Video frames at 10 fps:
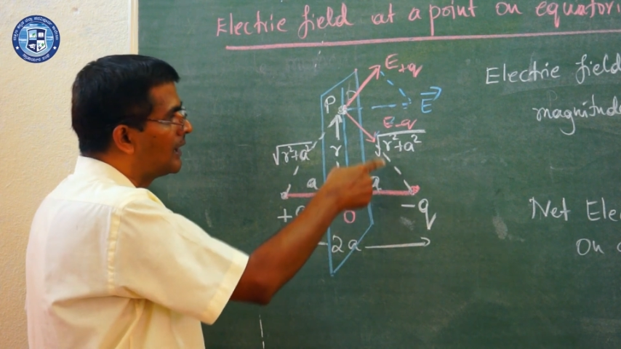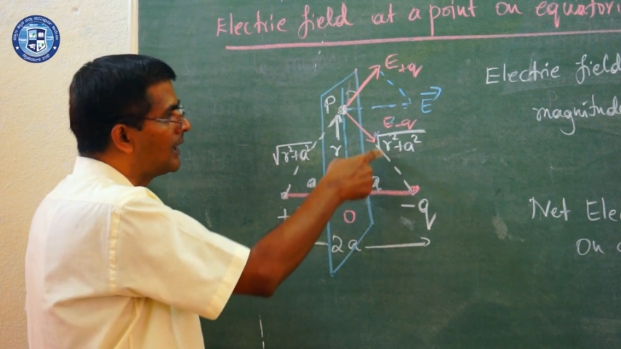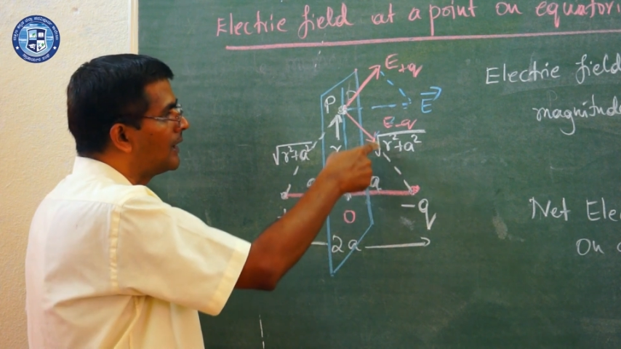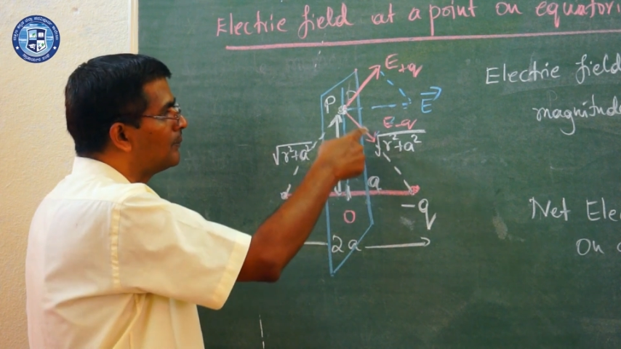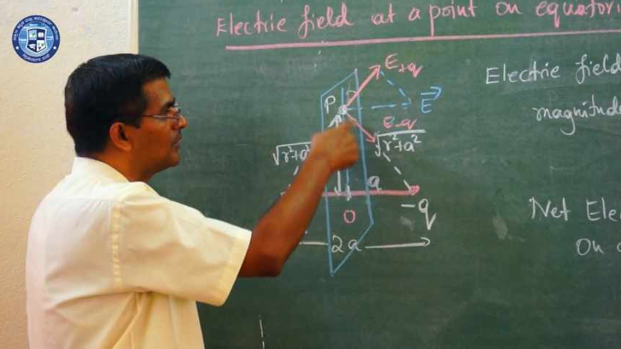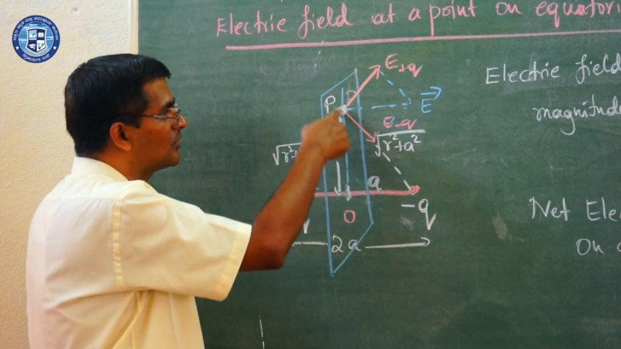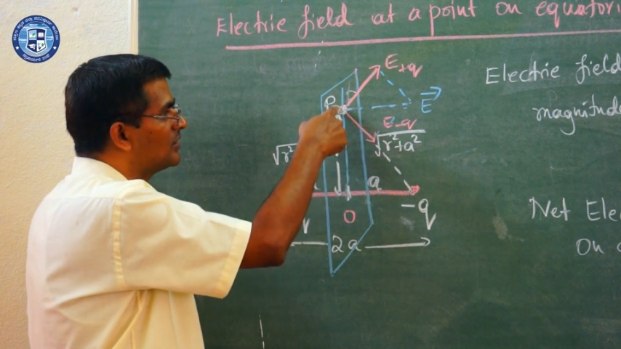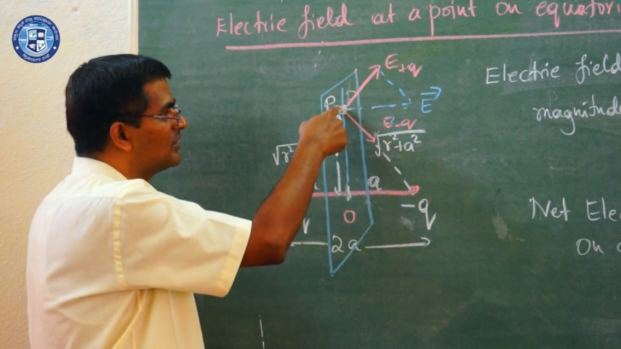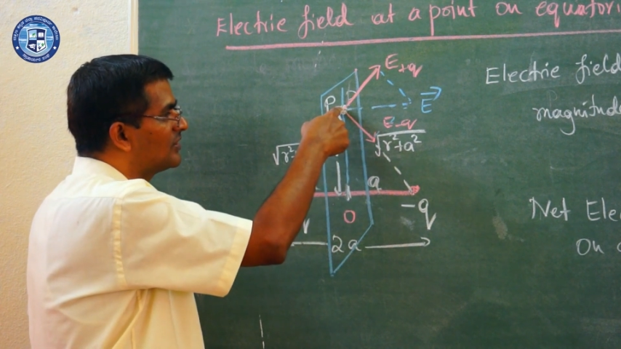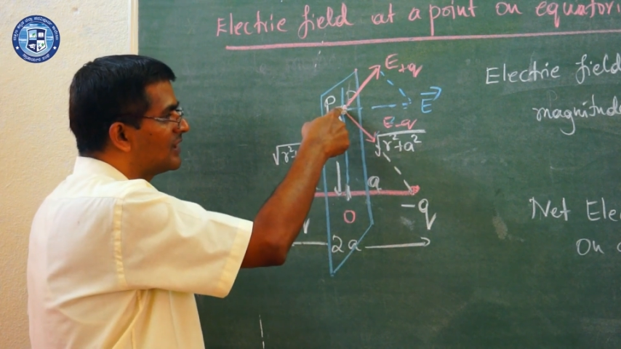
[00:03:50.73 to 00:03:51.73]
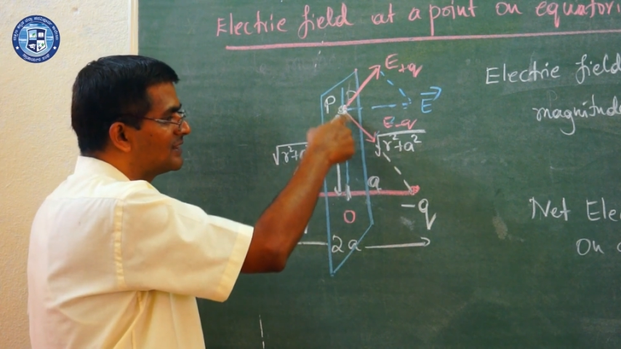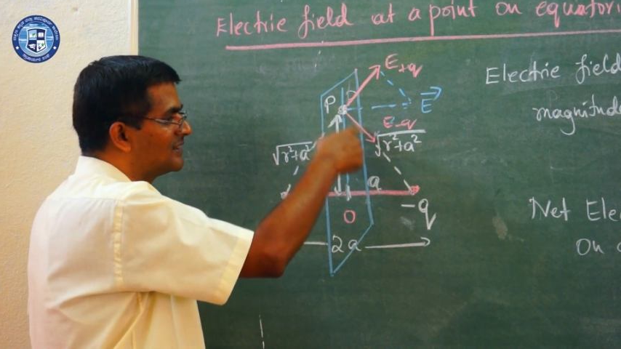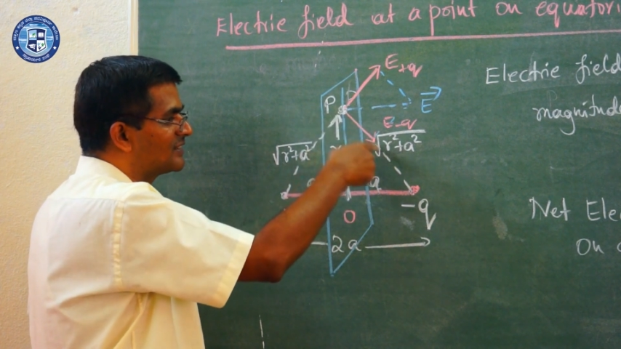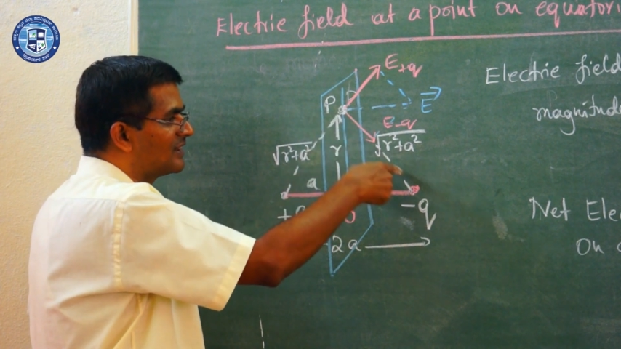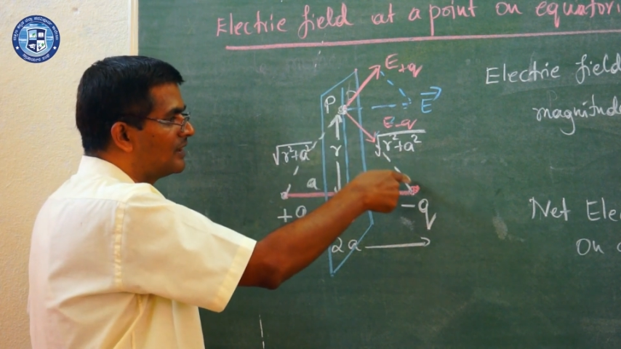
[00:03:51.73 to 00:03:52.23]
and based on this, the
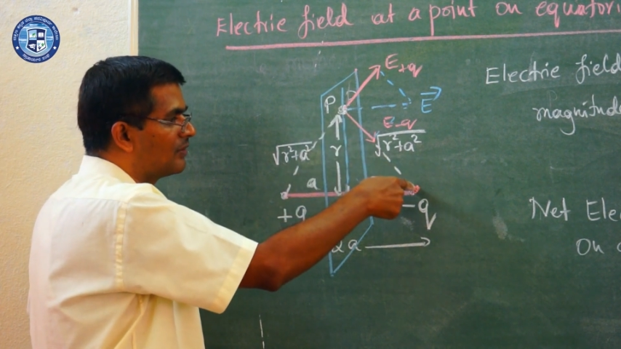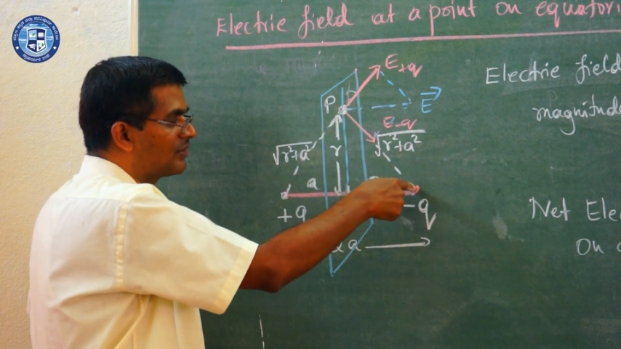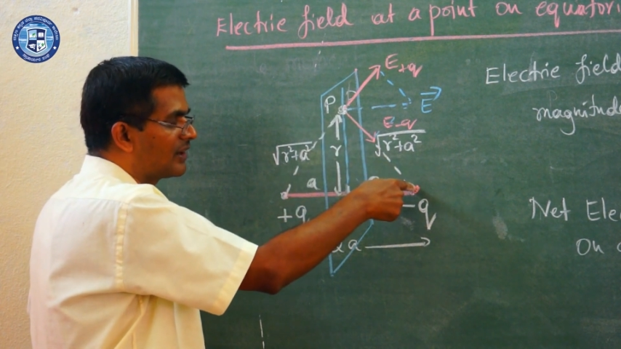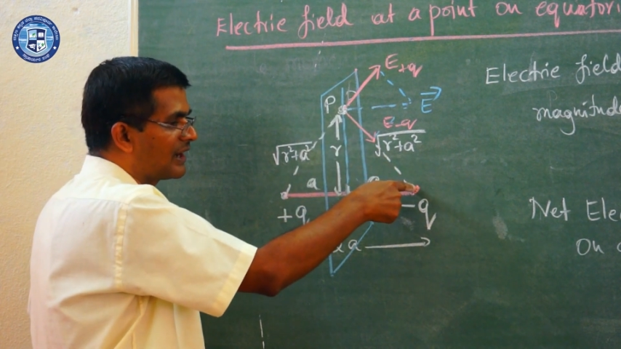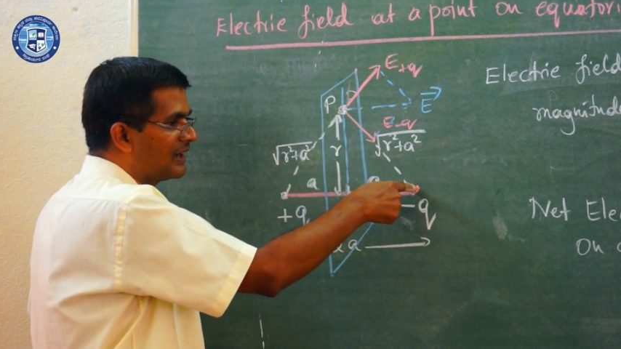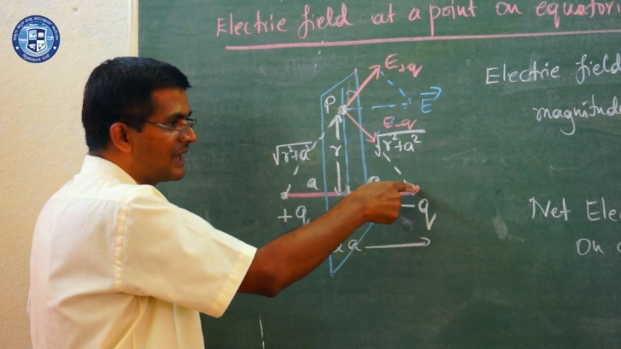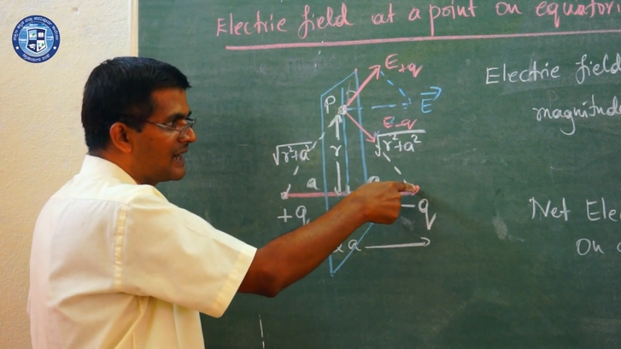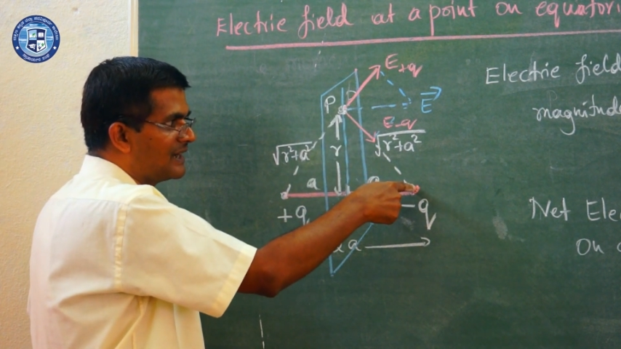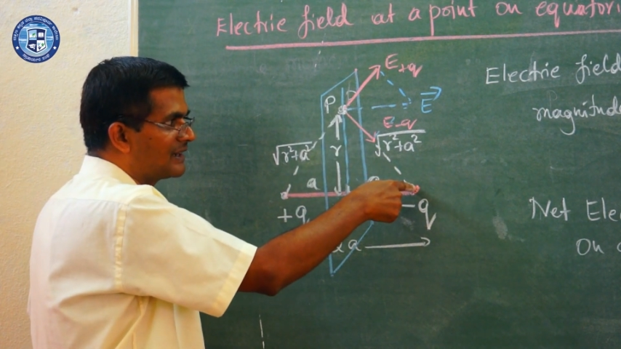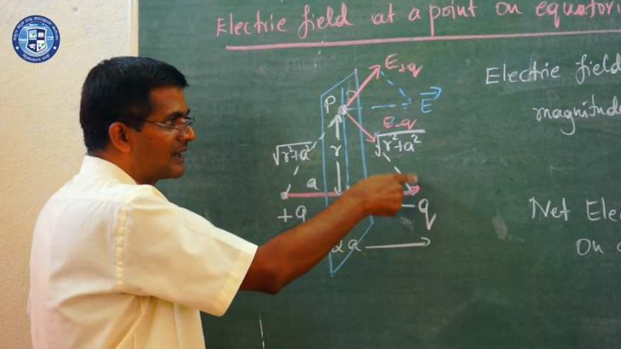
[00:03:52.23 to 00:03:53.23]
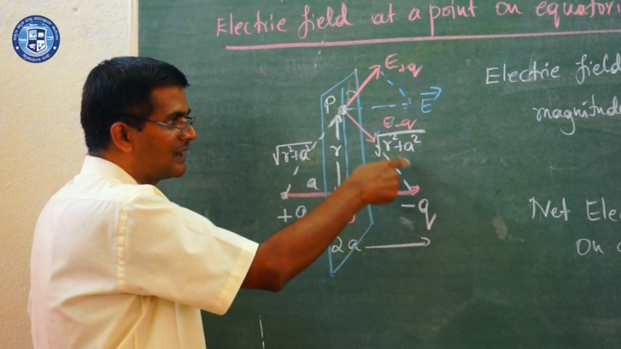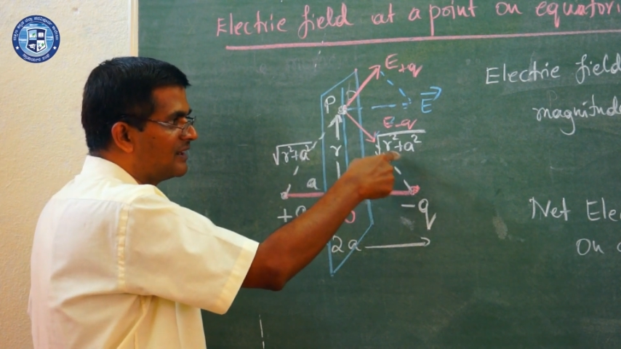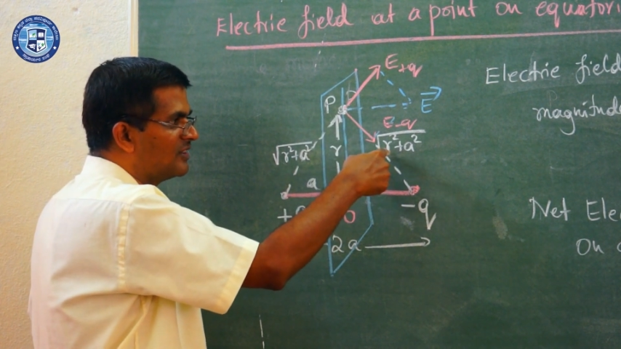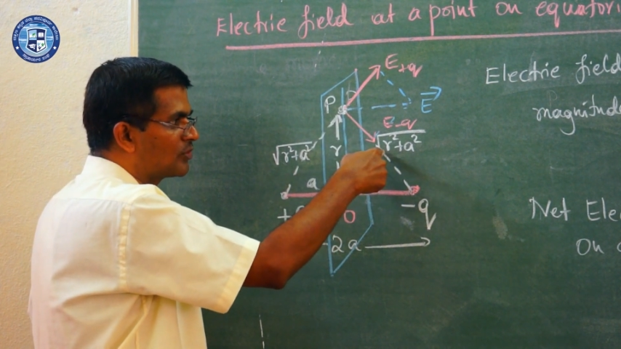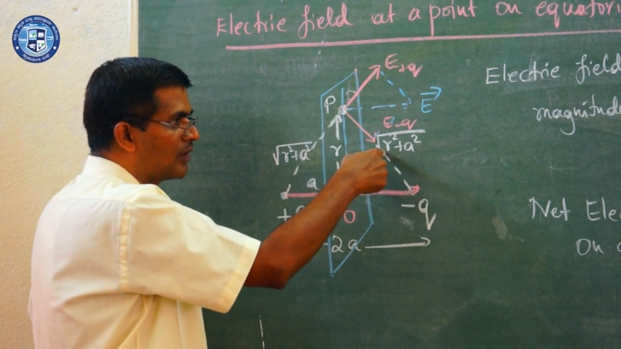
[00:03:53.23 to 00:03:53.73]
third side of a right angle
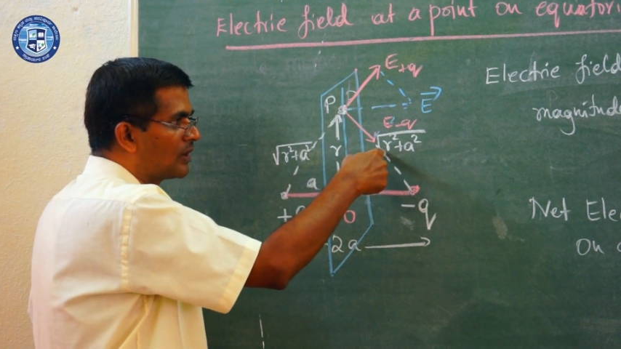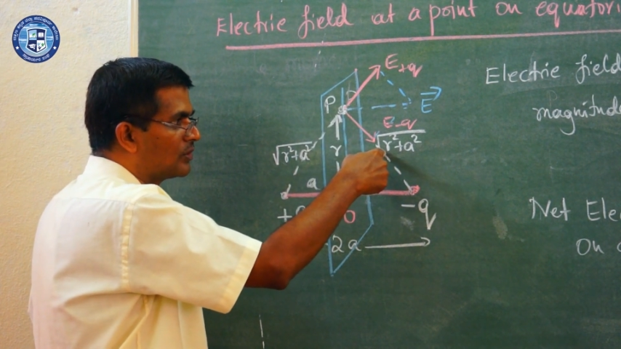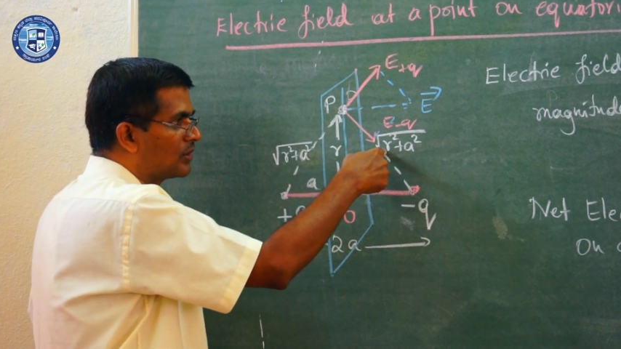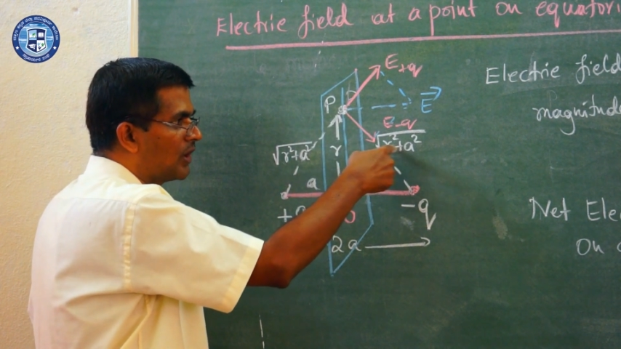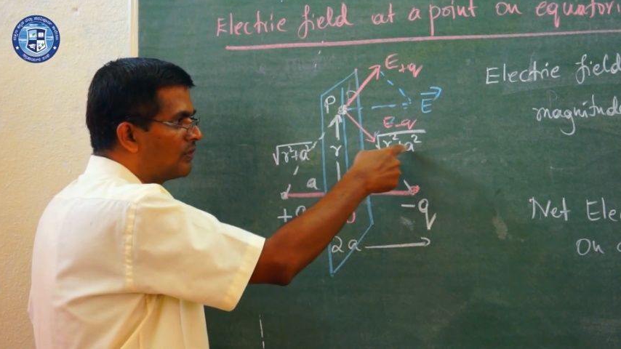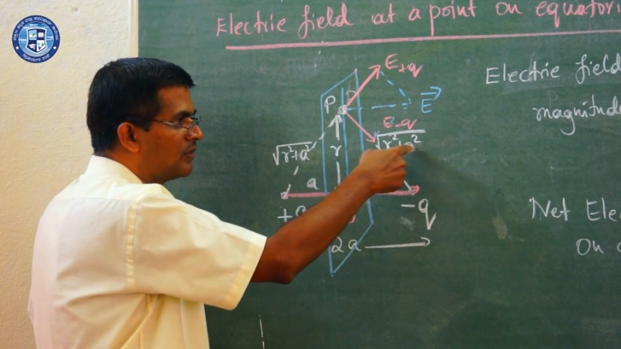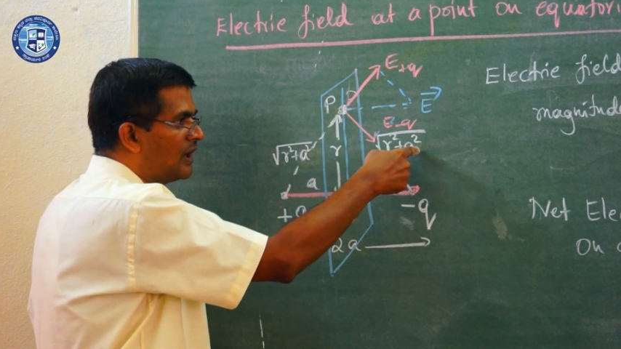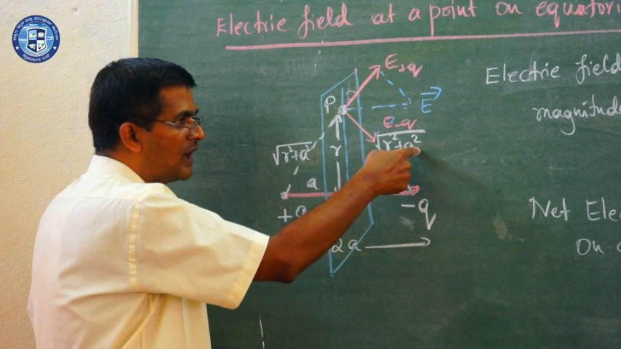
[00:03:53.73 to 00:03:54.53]
triangle is square root of